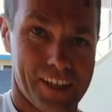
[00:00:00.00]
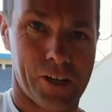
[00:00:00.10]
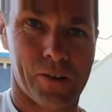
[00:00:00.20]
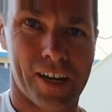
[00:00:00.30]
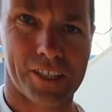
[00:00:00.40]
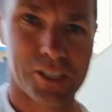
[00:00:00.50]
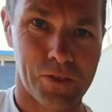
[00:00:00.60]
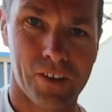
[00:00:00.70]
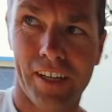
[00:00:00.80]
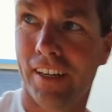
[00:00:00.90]
You know what else is
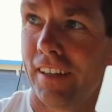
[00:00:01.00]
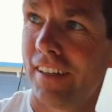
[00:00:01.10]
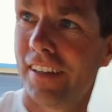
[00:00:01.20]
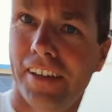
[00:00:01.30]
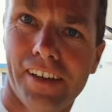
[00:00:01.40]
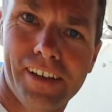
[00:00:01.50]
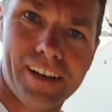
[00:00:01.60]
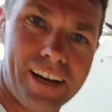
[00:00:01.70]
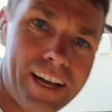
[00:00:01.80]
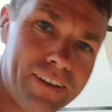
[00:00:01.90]
funny?
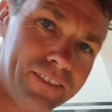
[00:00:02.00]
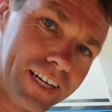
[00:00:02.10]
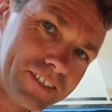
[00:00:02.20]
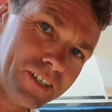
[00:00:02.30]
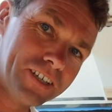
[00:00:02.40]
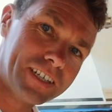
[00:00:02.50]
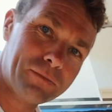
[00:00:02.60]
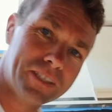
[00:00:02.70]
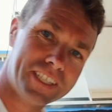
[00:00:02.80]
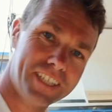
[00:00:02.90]
I haven't actually hooked
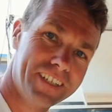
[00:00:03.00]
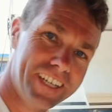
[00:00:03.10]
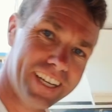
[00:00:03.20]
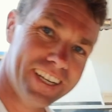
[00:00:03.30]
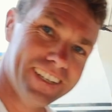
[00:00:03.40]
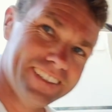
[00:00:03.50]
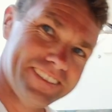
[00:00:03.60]
up the steering yet.